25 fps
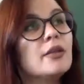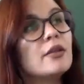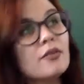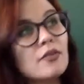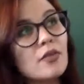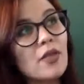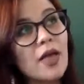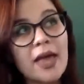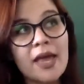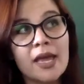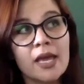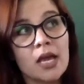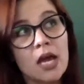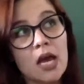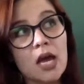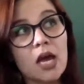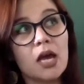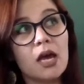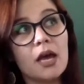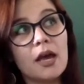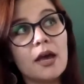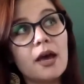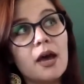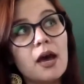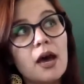like
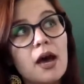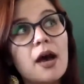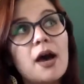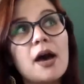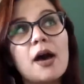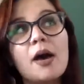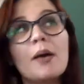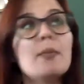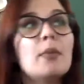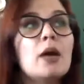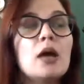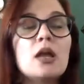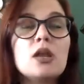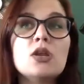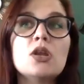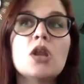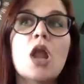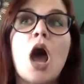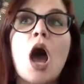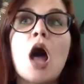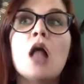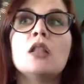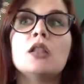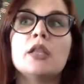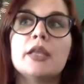
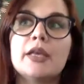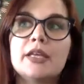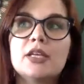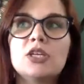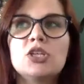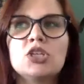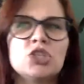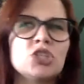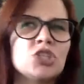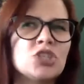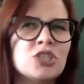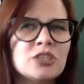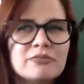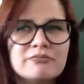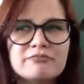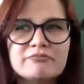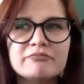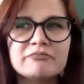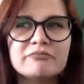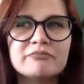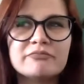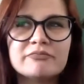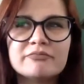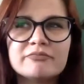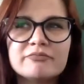knowledge
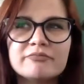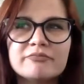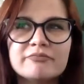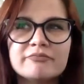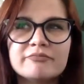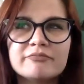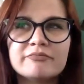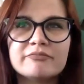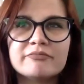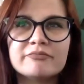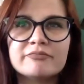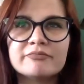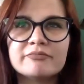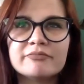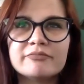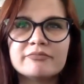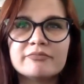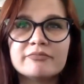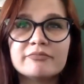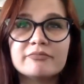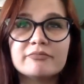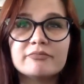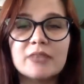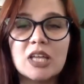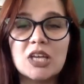
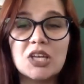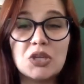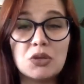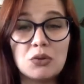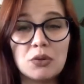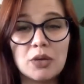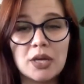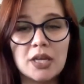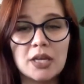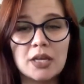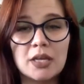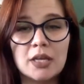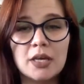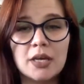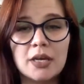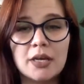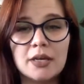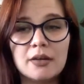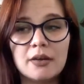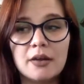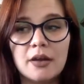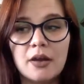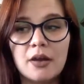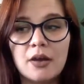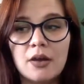that you
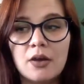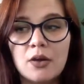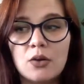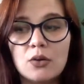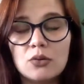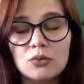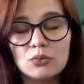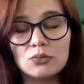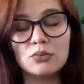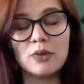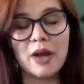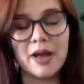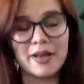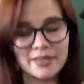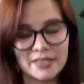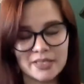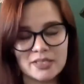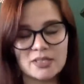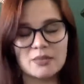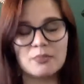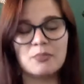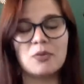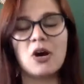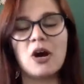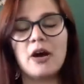can
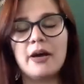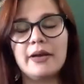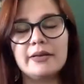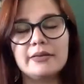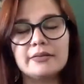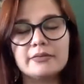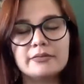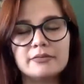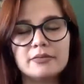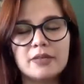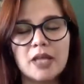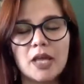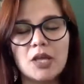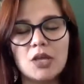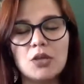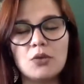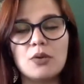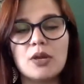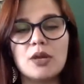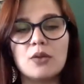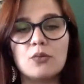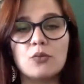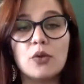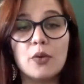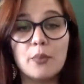rest upon, that you
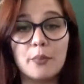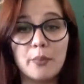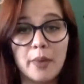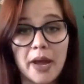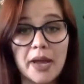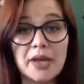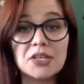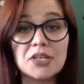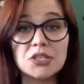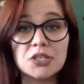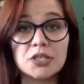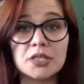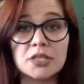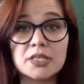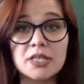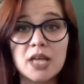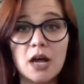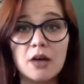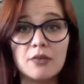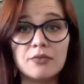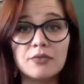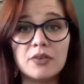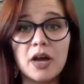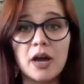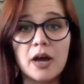can remind
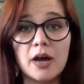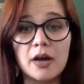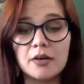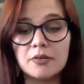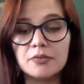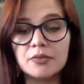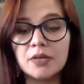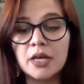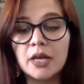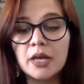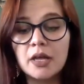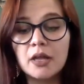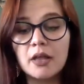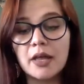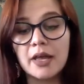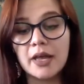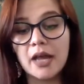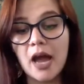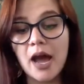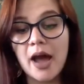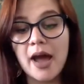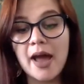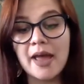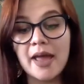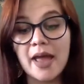yourself of. Like
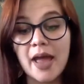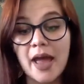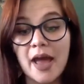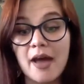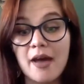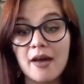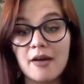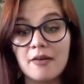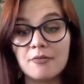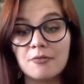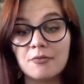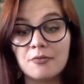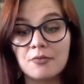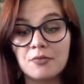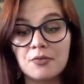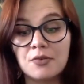I have